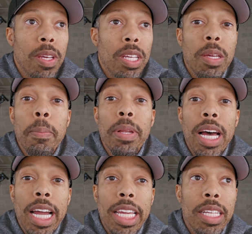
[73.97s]

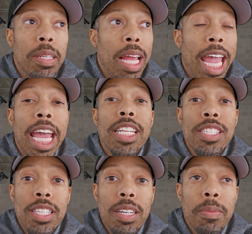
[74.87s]
compliant and
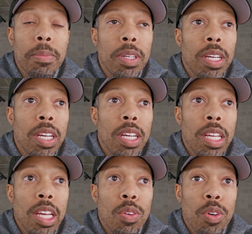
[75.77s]
some,
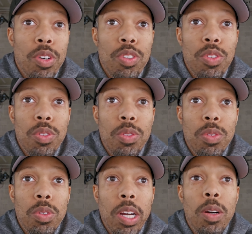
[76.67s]
in order
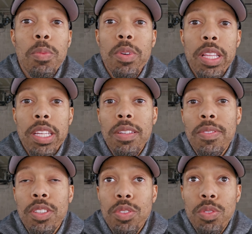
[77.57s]
to help with
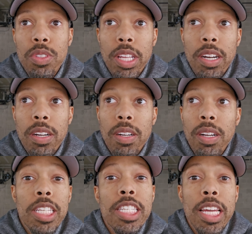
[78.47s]
individuals that are
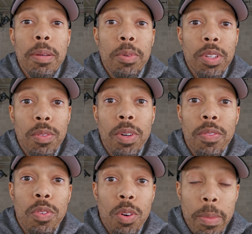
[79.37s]
disabled in one
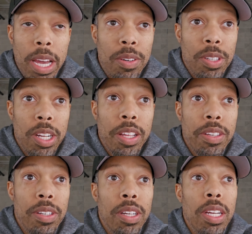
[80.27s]
format or
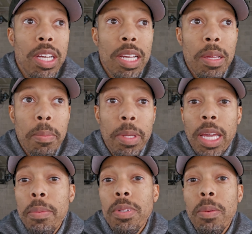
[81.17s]
another be
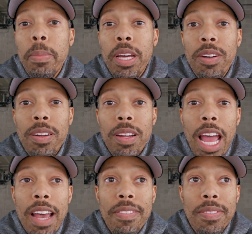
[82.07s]
able to better
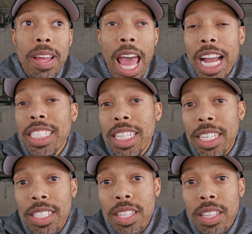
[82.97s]
have
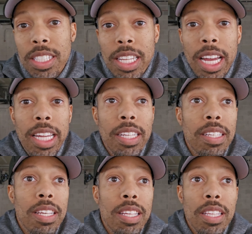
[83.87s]
access to the site,
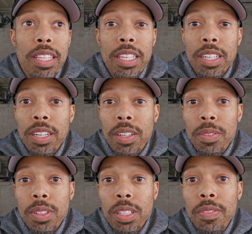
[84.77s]
their
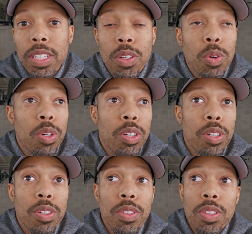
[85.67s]
living
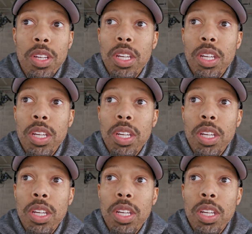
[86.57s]
quarters,